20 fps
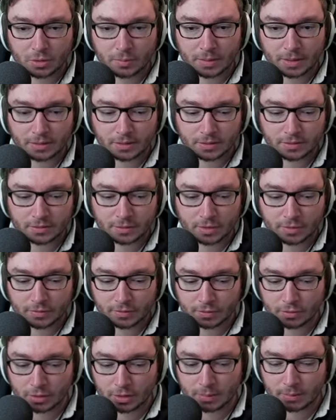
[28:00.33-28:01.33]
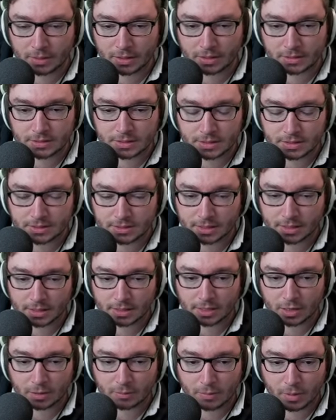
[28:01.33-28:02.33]
Mandate. So you have three abilities that can
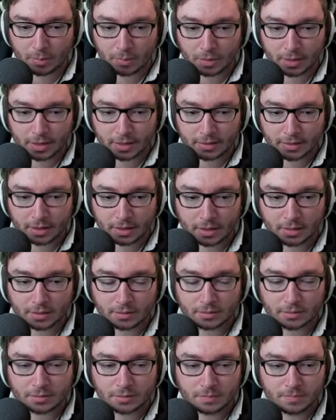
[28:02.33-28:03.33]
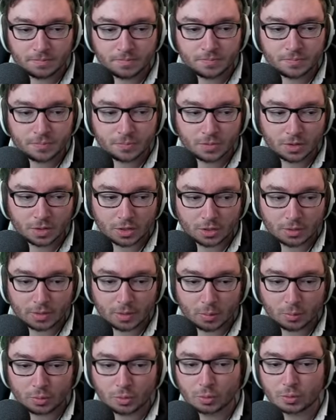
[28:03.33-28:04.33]
help apply that, and you know that
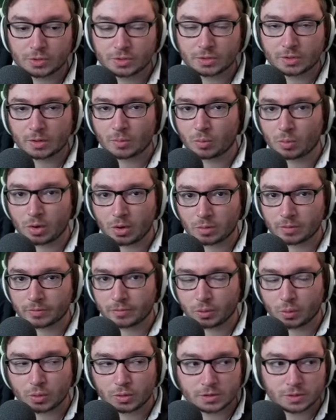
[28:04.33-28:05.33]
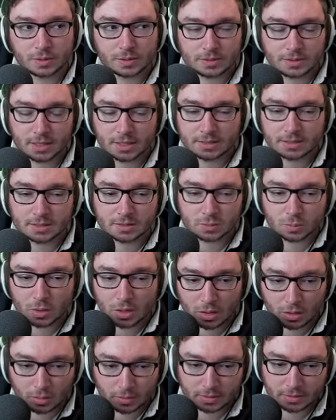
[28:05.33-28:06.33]
would also then work with your auto attacks as
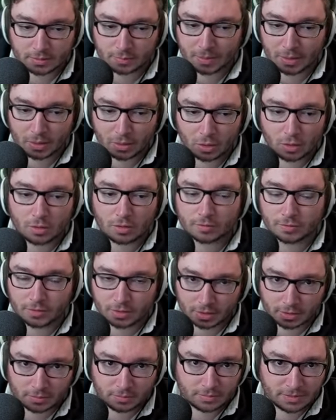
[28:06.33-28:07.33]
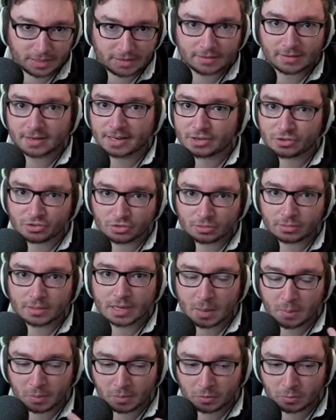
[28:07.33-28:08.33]
well, and there'd be a lot of like detonation
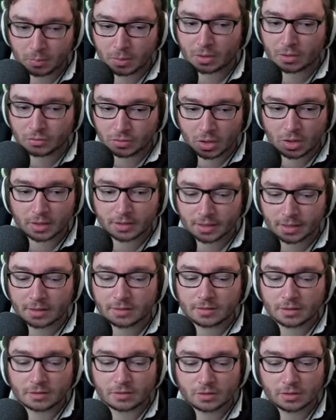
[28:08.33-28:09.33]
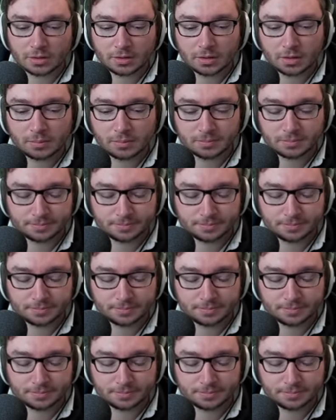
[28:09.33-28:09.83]
damage per target essentially then.